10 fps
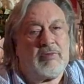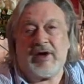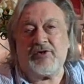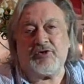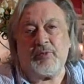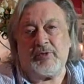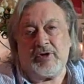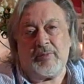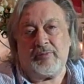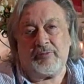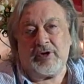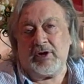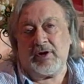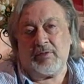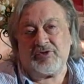matters opened up,
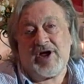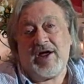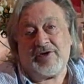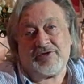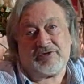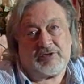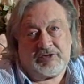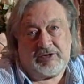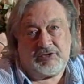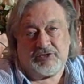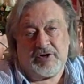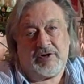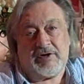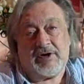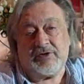and I was asked to teach
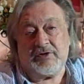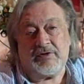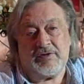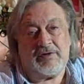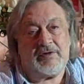there, and I did.